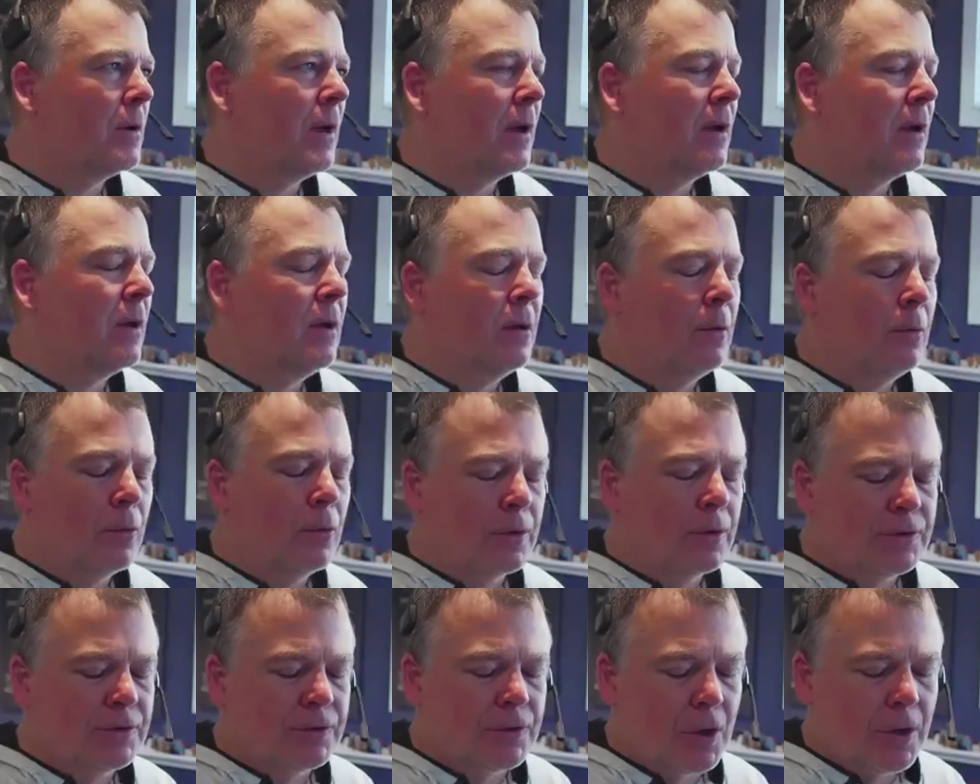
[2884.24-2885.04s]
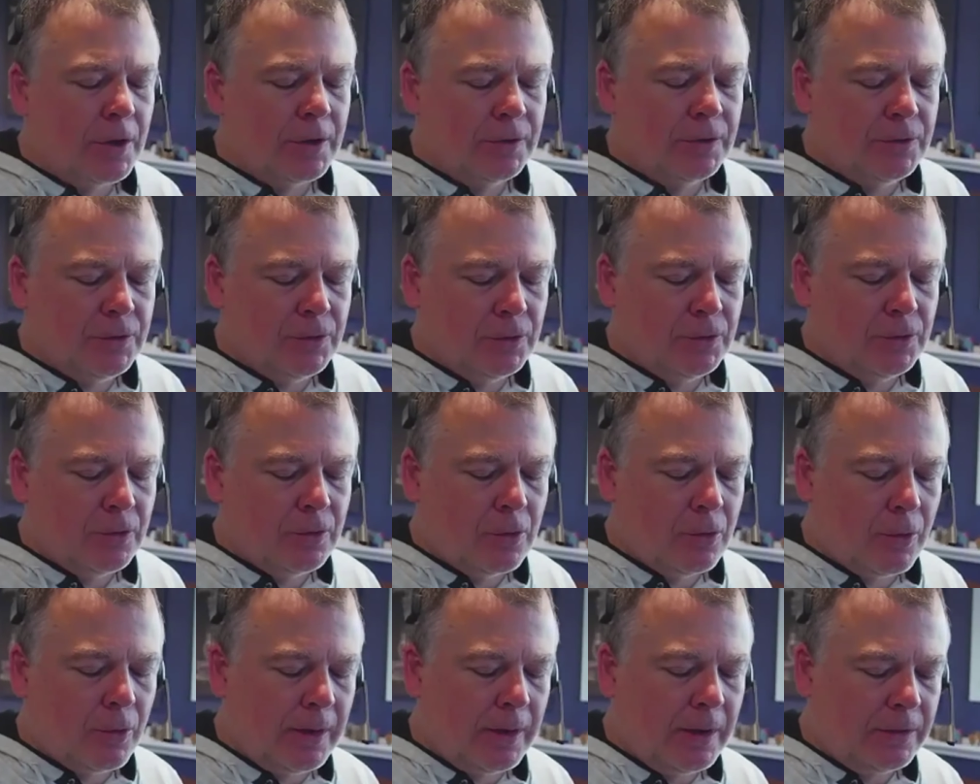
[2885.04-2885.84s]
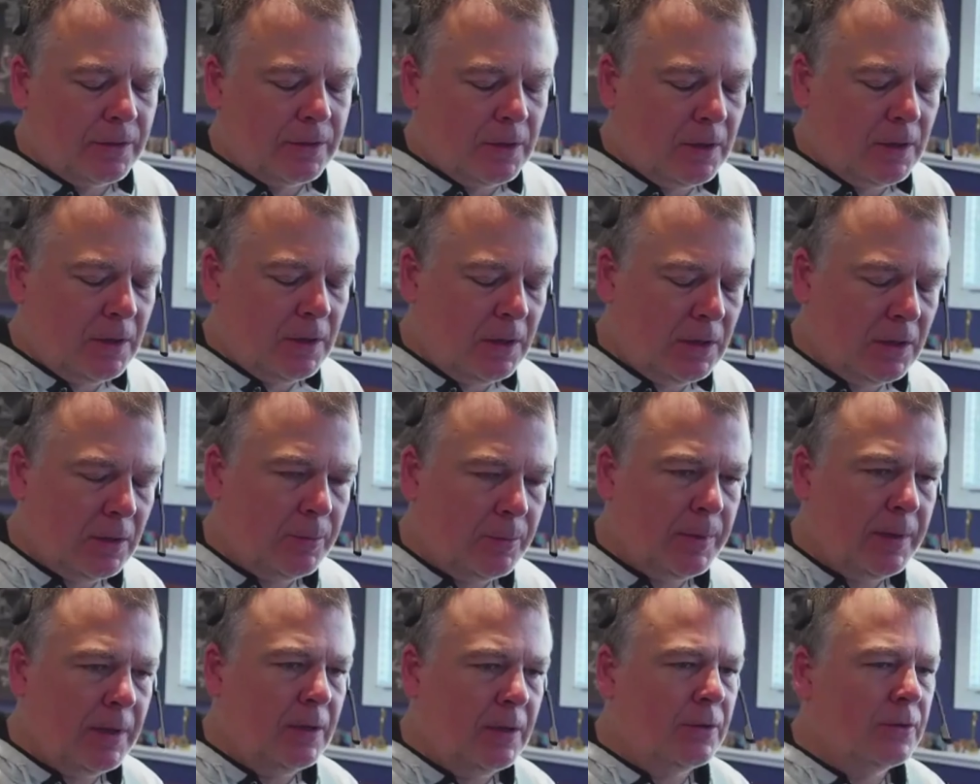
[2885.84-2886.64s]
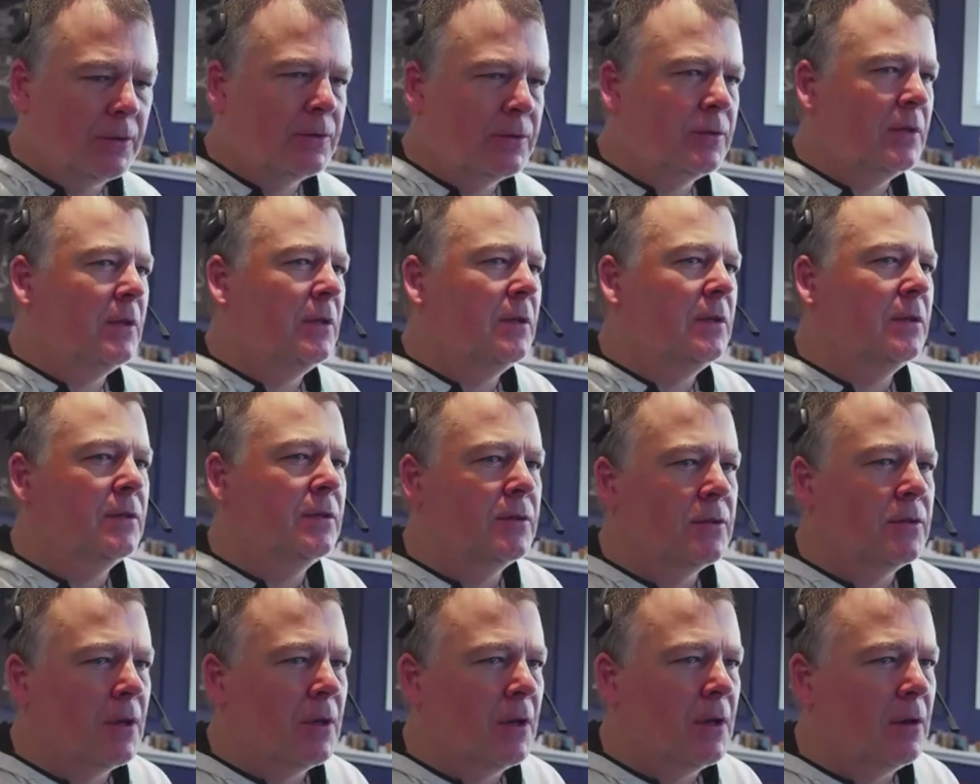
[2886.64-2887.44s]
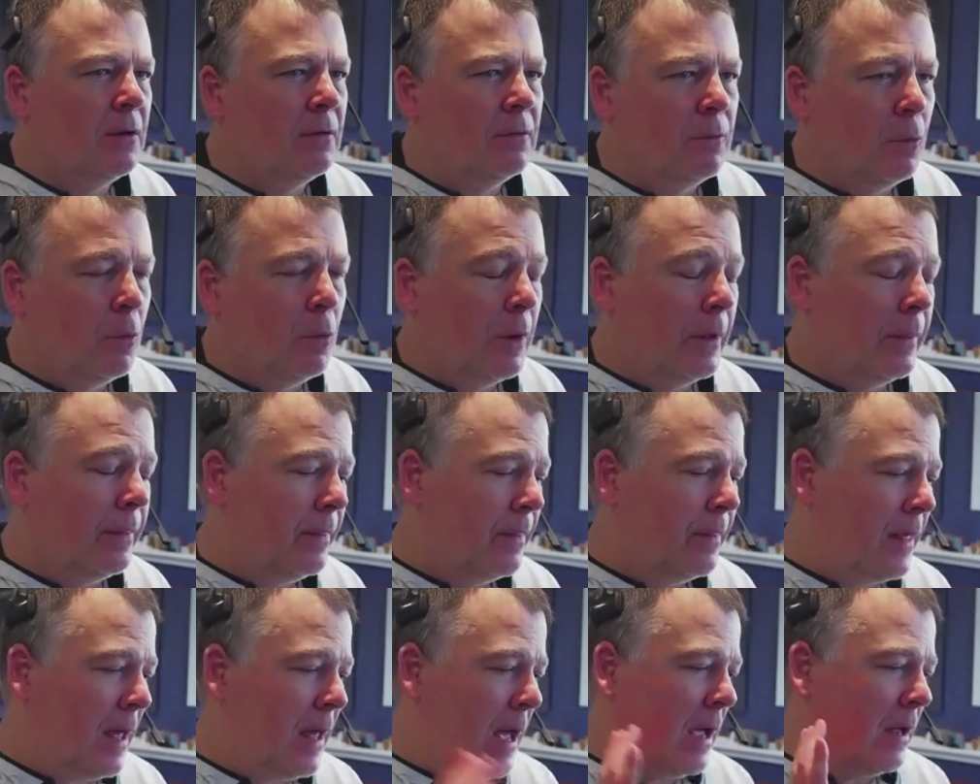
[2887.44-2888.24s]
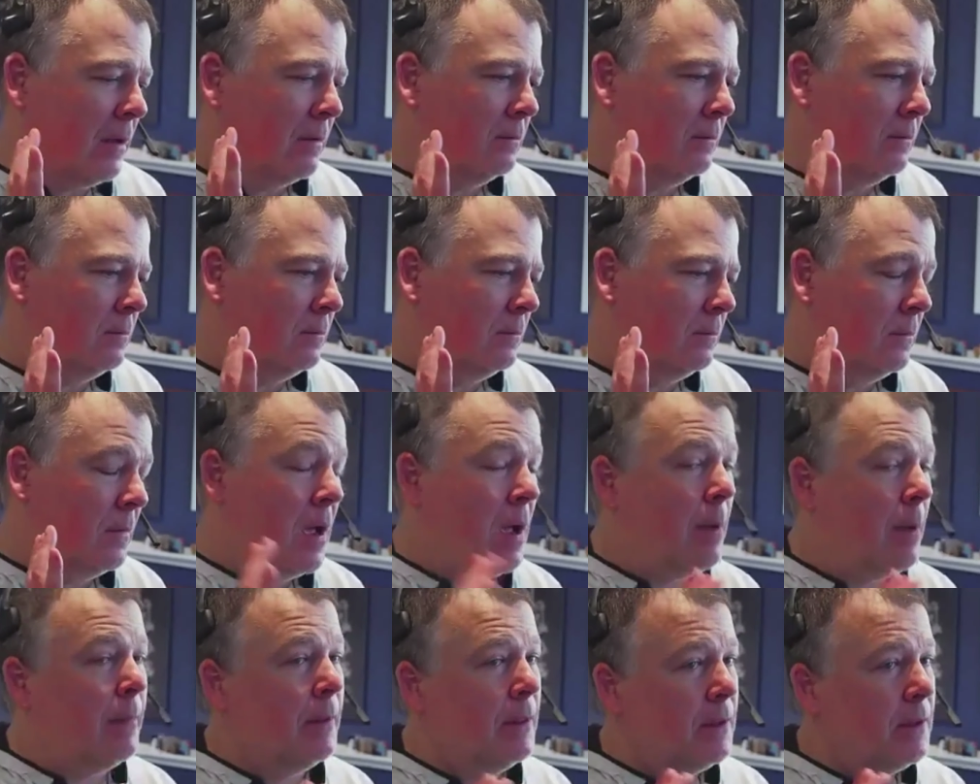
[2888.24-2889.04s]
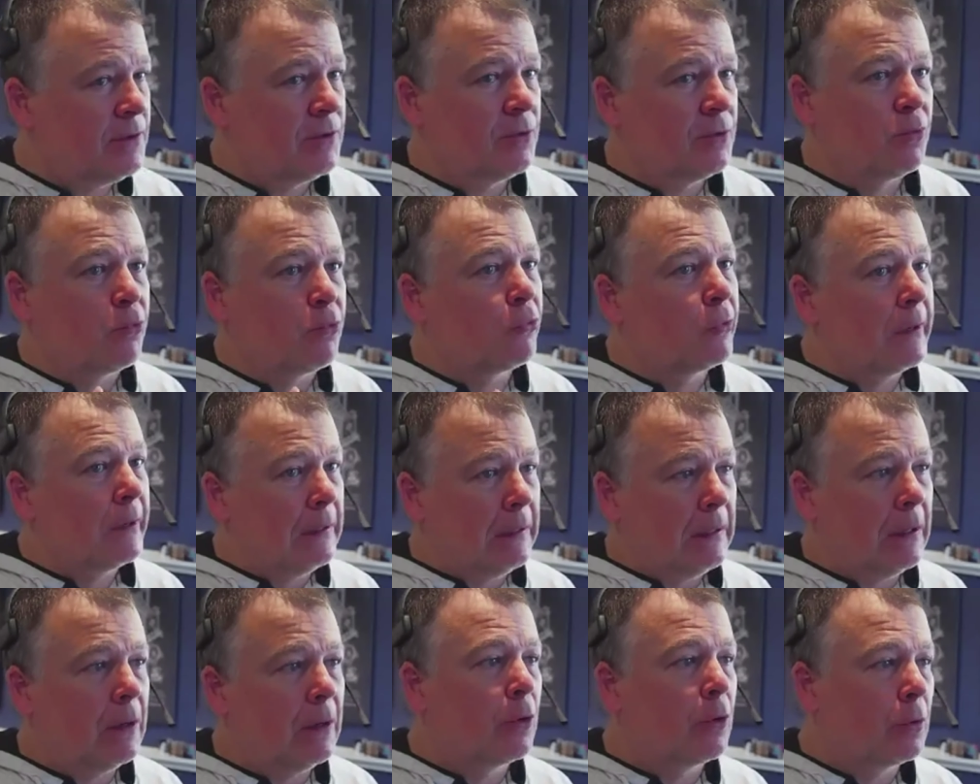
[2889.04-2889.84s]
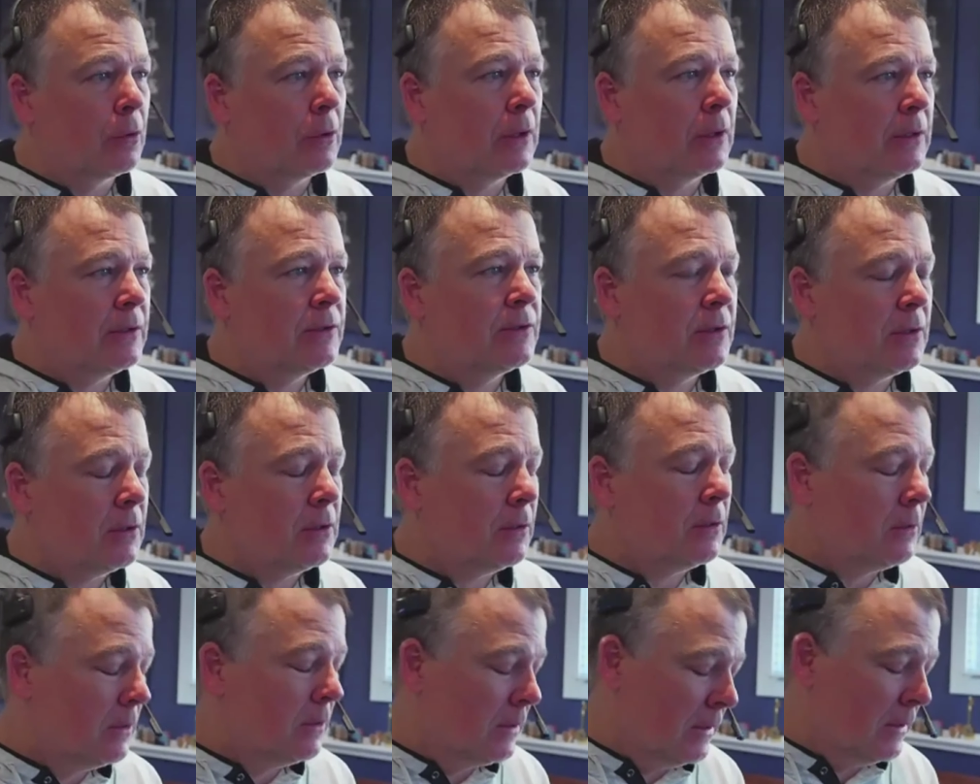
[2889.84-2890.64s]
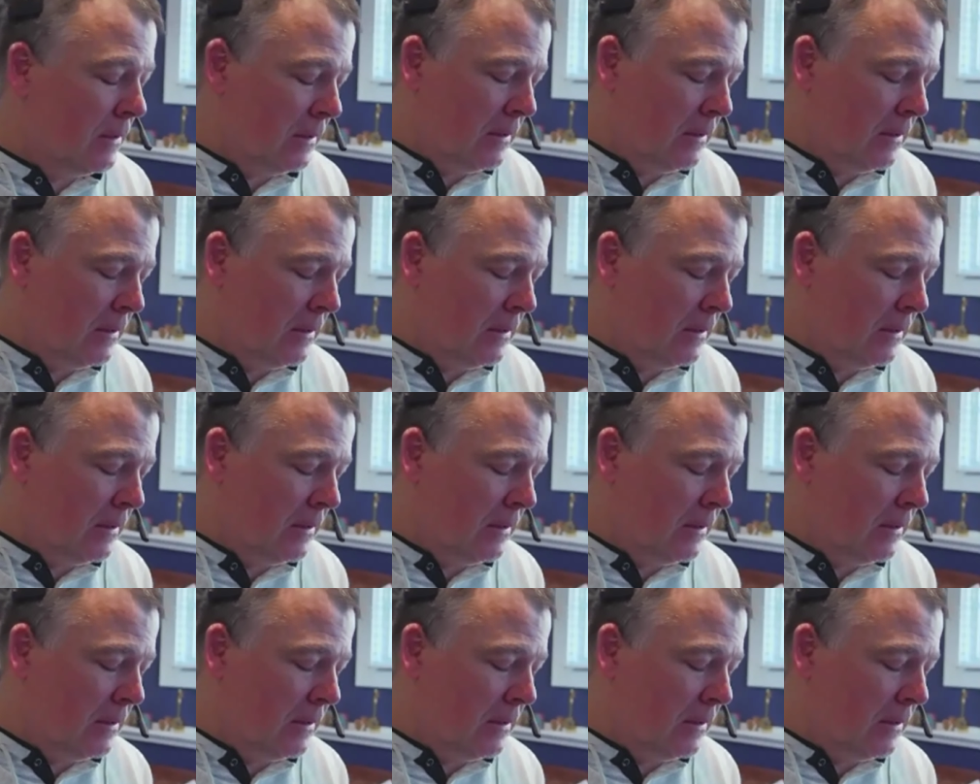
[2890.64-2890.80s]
Okay, we're starting to create the POCs of what that. I mean, this is really early still.